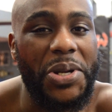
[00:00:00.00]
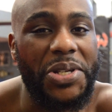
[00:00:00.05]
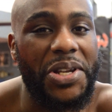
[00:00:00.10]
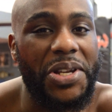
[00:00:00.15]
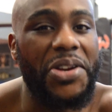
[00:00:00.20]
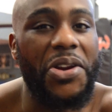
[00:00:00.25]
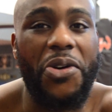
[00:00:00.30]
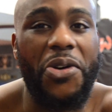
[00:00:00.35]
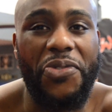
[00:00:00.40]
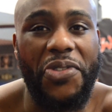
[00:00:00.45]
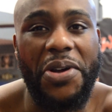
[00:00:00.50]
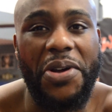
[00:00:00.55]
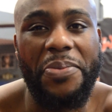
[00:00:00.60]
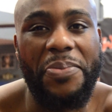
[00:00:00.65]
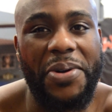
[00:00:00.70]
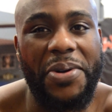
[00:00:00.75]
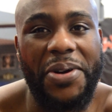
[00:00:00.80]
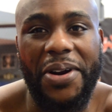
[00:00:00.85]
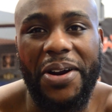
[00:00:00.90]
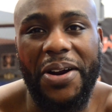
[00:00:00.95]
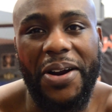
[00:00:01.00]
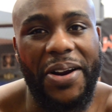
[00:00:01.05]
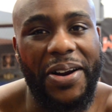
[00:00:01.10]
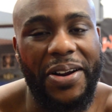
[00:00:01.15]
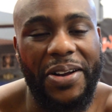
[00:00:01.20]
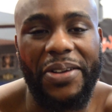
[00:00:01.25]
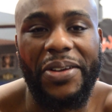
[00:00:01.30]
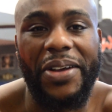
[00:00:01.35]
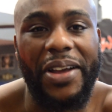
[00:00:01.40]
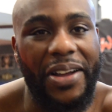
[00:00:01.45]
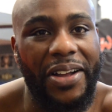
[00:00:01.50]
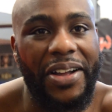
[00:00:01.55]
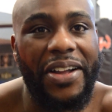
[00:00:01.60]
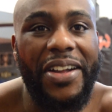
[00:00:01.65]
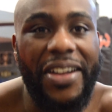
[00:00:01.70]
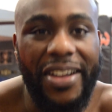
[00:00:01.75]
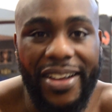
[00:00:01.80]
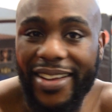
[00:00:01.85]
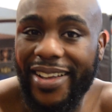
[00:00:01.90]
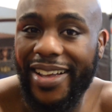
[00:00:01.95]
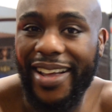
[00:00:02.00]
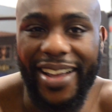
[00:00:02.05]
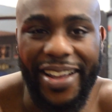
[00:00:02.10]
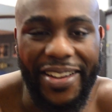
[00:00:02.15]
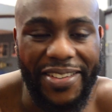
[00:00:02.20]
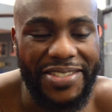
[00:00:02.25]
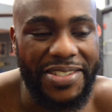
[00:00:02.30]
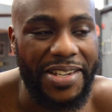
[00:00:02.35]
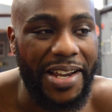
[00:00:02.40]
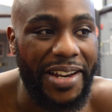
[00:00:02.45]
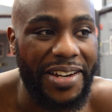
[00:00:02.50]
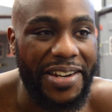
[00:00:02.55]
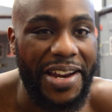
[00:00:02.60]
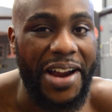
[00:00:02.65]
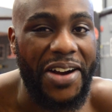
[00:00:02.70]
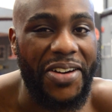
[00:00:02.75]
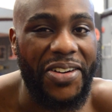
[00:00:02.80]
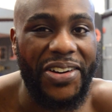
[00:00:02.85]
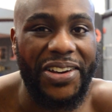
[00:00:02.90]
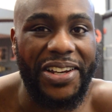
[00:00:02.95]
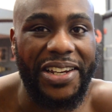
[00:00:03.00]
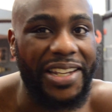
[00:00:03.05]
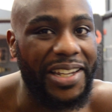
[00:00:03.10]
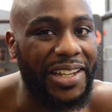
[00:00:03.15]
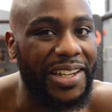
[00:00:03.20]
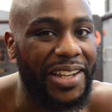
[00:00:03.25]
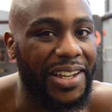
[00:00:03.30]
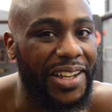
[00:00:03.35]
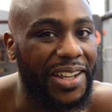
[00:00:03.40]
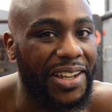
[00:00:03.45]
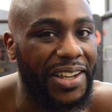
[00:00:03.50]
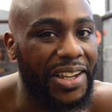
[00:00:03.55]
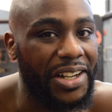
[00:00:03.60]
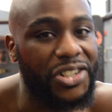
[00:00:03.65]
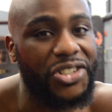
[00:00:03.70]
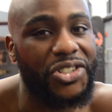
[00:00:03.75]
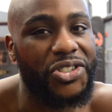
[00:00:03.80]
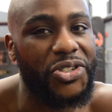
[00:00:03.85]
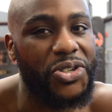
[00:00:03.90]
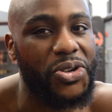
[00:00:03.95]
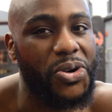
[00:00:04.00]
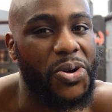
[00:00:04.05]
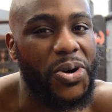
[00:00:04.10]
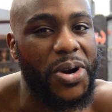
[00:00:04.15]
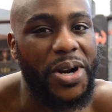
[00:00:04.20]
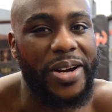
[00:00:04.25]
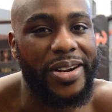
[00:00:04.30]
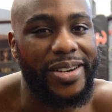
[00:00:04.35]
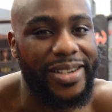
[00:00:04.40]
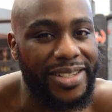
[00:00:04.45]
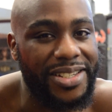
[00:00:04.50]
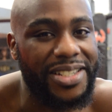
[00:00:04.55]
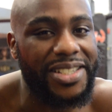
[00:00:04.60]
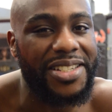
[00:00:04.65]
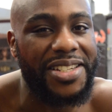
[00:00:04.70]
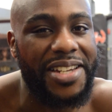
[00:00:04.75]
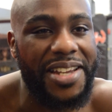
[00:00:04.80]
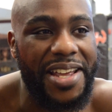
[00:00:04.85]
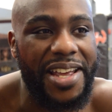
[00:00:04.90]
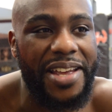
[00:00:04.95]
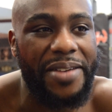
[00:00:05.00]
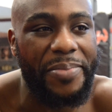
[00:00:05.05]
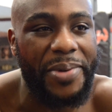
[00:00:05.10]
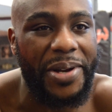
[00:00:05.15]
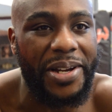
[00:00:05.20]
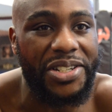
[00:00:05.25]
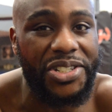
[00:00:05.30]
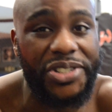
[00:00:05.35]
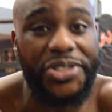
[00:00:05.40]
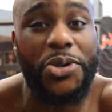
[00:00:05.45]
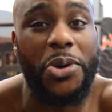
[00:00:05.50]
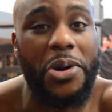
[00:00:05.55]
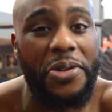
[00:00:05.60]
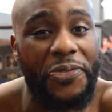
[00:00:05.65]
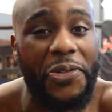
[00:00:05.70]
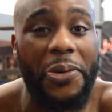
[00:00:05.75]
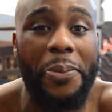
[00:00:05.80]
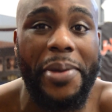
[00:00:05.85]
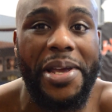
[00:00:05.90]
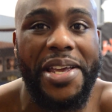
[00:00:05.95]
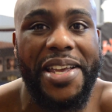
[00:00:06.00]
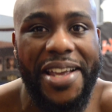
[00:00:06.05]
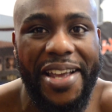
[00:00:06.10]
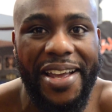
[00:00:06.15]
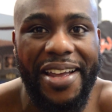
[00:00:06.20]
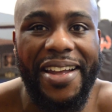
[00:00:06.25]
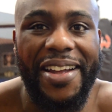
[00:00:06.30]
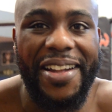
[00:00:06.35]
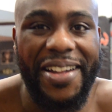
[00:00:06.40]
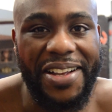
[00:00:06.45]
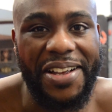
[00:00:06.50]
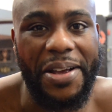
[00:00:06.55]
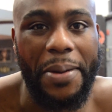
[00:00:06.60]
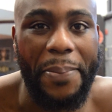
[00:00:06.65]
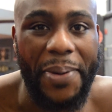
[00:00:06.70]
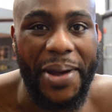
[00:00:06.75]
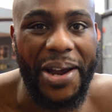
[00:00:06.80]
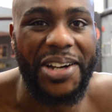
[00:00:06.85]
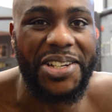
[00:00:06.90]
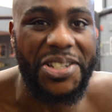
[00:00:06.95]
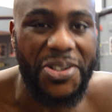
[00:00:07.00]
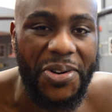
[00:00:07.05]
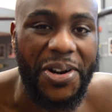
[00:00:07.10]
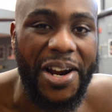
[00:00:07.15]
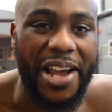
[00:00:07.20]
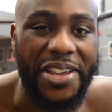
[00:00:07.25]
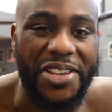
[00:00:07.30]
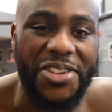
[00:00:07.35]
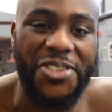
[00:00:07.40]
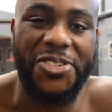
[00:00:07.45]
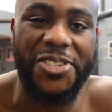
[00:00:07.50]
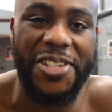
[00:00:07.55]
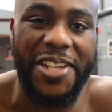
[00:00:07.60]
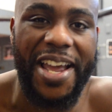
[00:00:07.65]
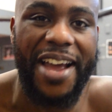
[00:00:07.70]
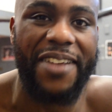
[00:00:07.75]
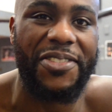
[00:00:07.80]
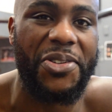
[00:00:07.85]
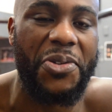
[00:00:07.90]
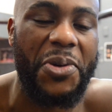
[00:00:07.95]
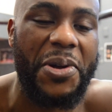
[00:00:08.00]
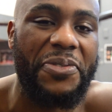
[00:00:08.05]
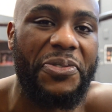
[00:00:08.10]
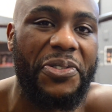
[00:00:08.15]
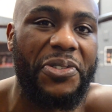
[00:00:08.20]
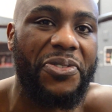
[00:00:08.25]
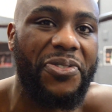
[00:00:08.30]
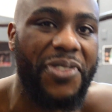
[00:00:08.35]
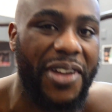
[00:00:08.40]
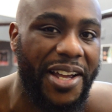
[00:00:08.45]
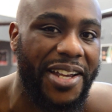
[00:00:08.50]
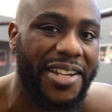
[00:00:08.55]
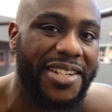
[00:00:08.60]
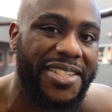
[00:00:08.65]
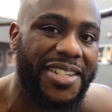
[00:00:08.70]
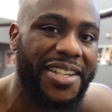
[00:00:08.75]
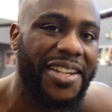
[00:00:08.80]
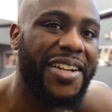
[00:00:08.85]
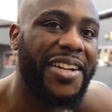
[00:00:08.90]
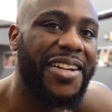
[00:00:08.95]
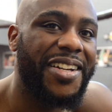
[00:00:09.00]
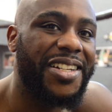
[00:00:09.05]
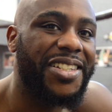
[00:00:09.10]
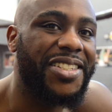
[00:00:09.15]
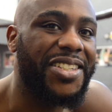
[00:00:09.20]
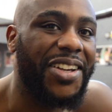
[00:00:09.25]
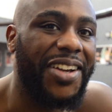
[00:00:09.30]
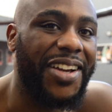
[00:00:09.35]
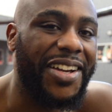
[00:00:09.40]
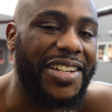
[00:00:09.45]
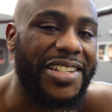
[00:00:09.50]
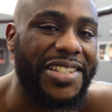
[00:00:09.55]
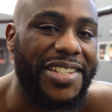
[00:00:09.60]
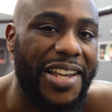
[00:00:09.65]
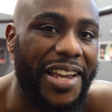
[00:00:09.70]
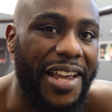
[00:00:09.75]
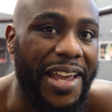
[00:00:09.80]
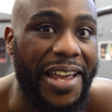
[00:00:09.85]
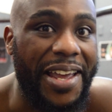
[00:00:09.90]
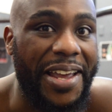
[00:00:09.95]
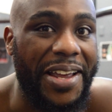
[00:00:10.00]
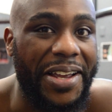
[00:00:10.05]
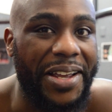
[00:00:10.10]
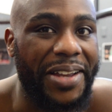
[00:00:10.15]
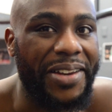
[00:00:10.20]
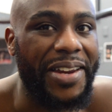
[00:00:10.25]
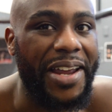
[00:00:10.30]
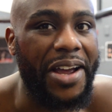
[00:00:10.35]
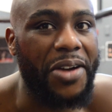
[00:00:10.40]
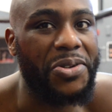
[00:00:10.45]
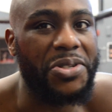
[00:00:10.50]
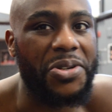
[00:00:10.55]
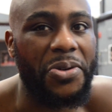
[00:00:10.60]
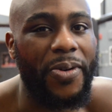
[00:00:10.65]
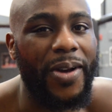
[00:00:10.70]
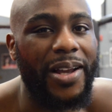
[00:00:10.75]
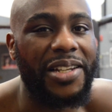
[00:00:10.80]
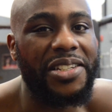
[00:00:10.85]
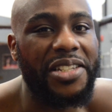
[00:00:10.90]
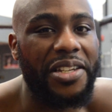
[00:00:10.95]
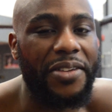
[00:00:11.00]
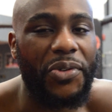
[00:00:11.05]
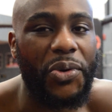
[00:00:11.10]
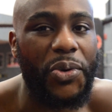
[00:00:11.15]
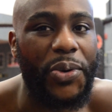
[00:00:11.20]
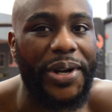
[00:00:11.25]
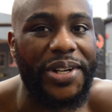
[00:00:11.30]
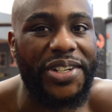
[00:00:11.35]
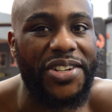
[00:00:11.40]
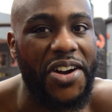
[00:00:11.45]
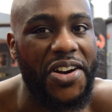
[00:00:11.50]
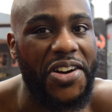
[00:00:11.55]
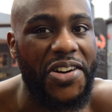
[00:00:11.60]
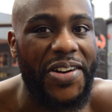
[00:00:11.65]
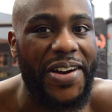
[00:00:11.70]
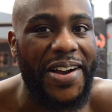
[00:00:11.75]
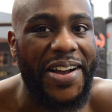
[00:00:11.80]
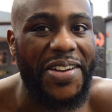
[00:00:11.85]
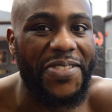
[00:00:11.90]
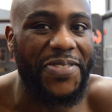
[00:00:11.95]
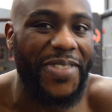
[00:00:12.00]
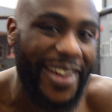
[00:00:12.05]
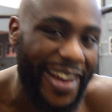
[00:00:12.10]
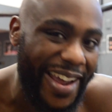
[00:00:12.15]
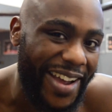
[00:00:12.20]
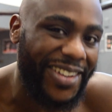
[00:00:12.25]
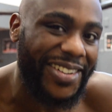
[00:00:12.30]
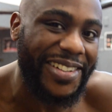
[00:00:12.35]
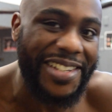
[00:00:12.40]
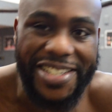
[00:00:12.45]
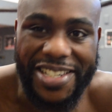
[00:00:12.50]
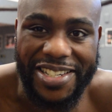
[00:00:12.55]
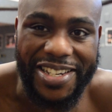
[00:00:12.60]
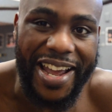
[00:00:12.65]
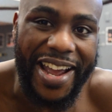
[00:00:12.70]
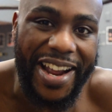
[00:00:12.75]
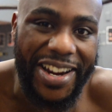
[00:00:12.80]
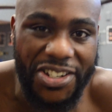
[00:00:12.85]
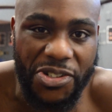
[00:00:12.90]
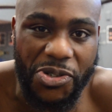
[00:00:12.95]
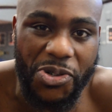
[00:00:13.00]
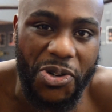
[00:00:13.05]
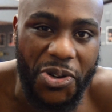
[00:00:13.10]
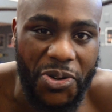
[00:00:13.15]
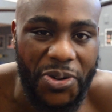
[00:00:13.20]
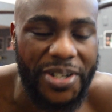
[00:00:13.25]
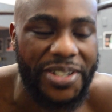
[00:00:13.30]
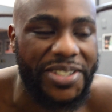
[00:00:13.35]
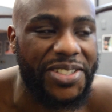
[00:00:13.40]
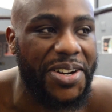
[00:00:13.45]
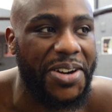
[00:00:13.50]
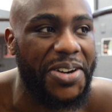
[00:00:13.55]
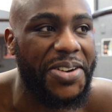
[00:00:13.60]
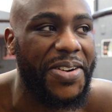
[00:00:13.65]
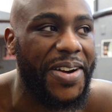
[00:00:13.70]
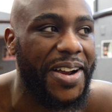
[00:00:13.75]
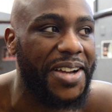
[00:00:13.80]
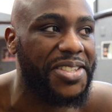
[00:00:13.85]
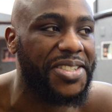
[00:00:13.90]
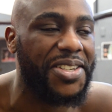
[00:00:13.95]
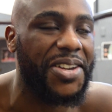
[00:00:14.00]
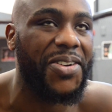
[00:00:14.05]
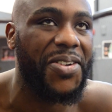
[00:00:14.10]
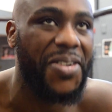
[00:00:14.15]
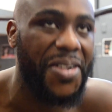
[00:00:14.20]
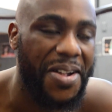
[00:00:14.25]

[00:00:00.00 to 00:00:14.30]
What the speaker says: November. Yeah, it's like not really a short stint, but it's short for me compared to what I usually have to wait for fights. So I was like, hey, that was a relative quick turnaround, but now this is actual quick turnaround. So